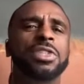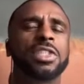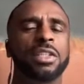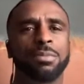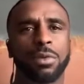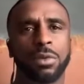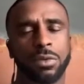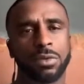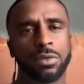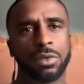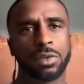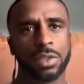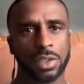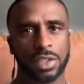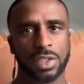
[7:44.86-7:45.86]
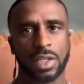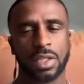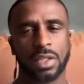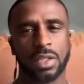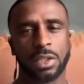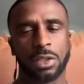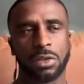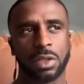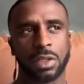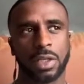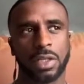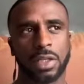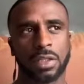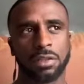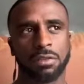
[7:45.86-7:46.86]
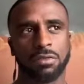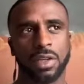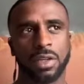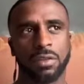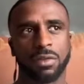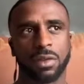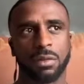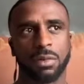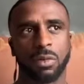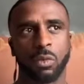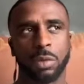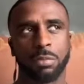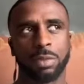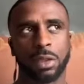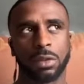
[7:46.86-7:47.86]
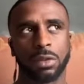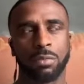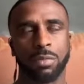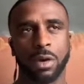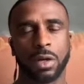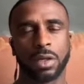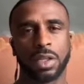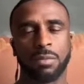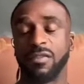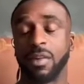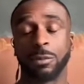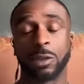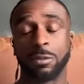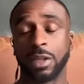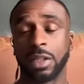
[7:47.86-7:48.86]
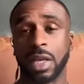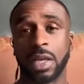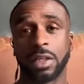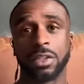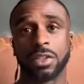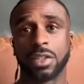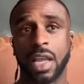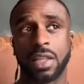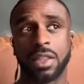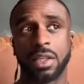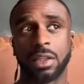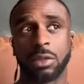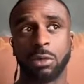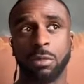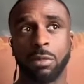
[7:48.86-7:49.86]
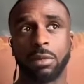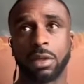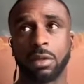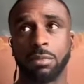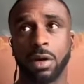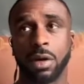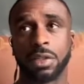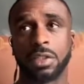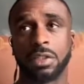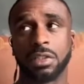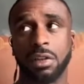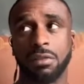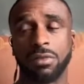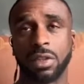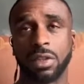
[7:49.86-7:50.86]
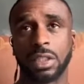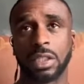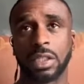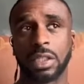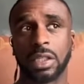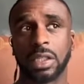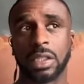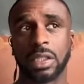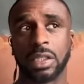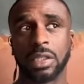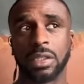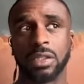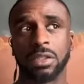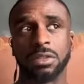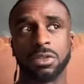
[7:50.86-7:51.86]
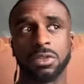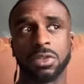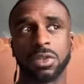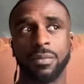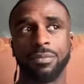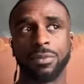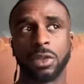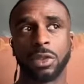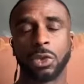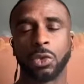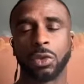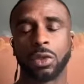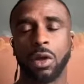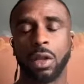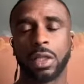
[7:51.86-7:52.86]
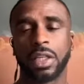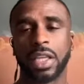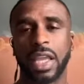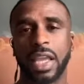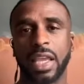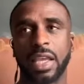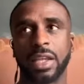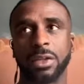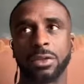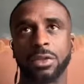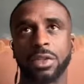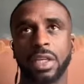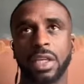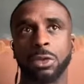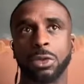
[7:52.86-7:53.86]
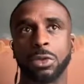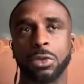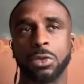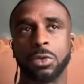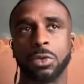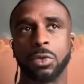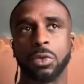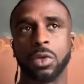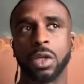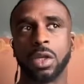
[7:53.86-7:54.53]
simple to say that you can lay it at the feet of one political party. If I'm just being honest, I think the Republican Party definitely is doing all it can to